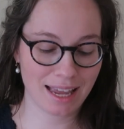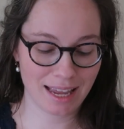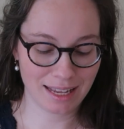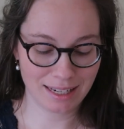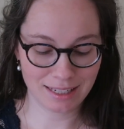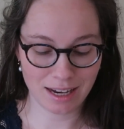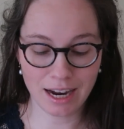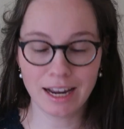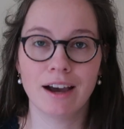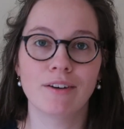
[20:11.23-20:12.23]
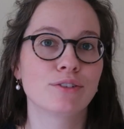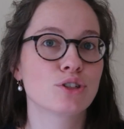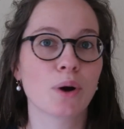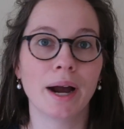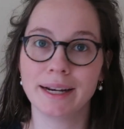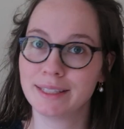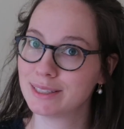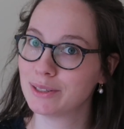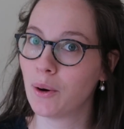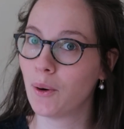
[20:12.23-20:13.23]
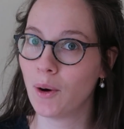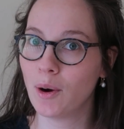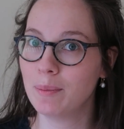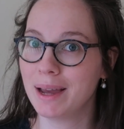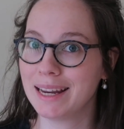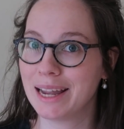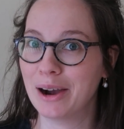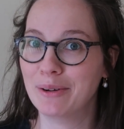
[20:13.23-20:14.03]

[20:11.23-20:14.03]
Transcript: and I have tried so many